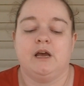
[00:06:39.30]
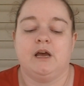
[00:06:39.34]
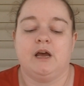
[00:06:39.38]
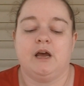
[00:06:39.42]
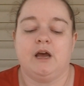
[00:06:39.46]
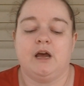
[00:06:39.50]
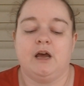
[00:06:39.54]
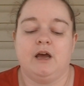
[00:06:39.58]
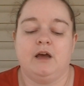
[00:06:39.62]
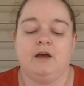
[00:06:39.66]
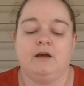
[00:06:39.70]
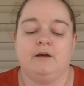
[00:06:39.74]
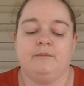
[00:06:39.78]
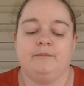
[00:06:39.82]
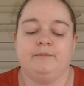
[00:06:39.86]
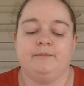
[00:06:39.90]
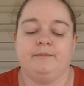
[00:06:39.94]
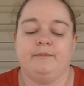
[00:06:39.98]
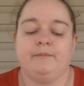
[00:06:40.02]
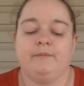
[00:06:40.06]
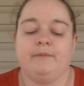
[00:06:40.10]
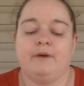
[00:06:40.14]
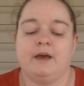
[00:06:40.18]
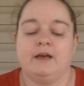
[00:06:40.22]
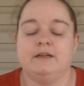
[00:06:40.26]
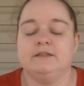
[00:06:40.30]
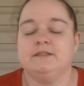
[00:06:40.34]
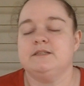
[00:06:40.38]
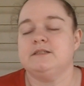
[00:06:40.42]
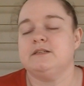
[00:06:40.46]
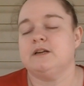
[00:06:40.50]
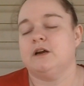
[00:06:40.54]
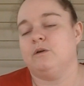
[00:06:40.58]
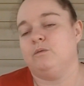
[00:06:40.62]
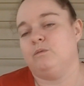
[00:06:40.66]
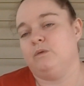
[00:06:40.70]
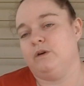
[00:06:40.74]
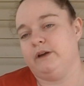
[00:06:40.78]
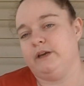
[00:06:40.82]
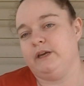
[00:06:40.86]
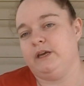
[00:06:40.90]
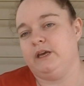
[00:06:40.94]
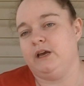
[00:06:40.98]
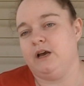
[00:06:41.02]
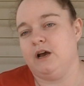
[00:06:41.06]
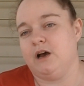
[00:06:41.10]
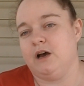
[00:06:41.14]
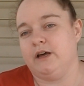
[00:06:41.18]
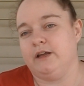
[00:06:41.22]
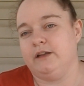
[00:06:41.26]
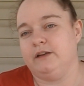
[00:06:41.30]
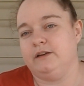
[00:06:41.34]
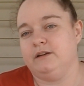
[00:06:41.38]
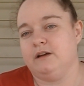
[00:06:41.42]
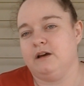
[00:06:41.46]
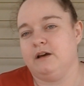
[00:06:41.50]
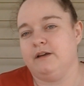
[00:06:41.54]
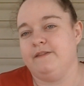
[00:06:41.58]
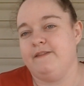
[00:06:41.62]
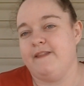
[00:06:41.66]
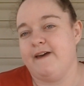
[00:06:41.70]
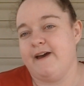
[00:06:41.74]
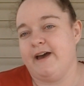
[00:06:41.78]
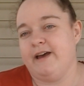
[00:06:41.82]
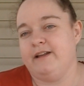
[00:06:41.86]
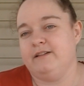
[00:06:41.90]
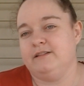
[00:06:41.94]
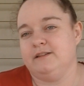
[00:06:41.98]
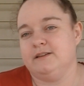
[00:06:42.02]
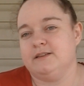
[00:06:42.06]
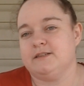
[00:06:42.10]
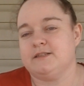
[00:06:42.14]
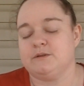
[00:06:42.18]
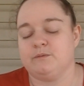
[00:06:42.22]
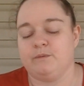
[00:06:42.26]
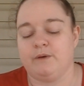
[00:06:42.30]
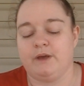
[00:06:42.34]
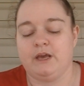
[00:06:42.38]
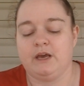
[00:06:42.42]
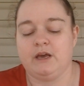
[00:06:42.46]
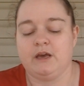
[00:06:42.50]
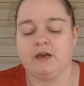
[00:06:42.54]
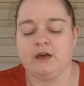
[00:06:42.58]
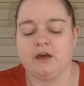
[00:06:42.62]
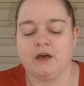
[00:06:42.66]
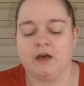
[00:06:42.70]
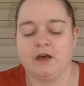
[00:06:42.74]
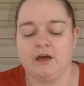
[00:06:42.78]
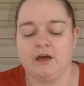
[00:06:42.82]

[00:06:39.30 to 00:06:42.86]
and start working on that this week.